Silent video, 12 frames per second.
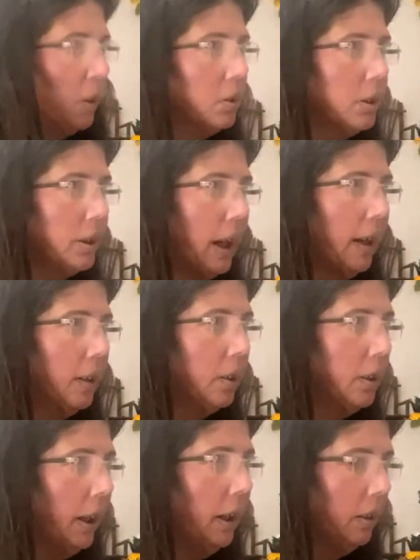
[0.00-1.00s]

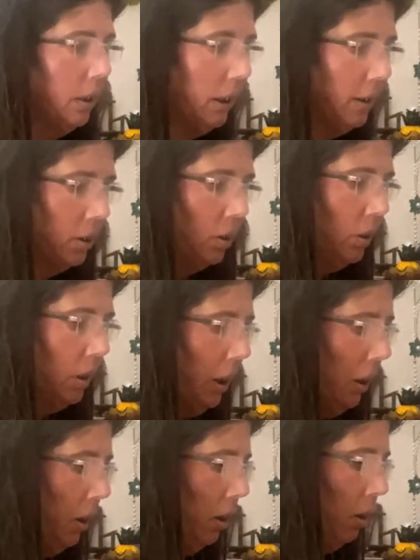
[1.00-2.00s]
Saturday, and that's
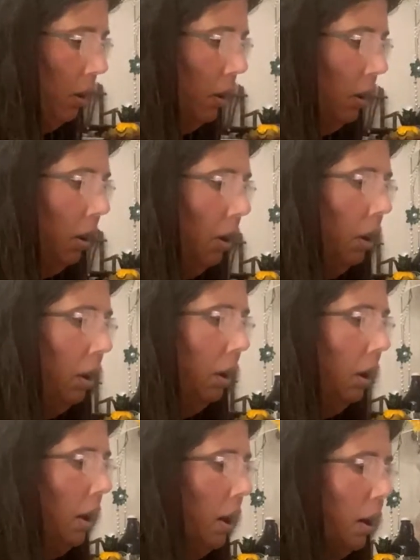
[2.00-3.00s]
only
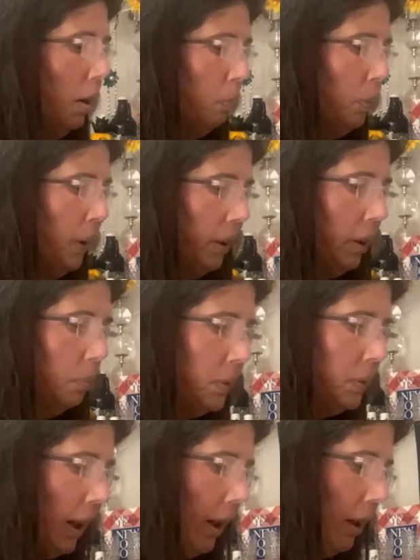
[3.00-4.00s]
pickup
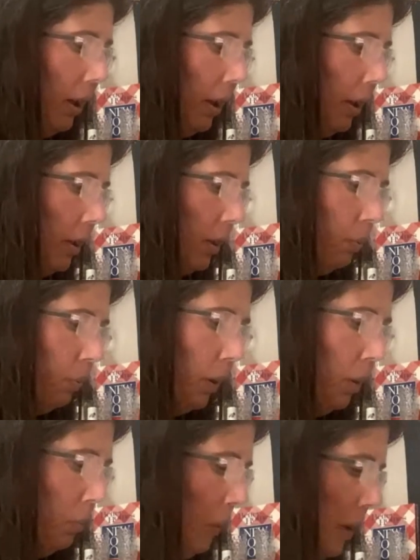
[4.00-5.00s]
day here
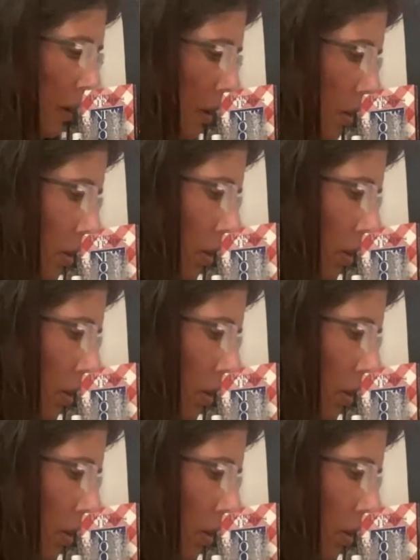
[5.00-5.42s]
for mail.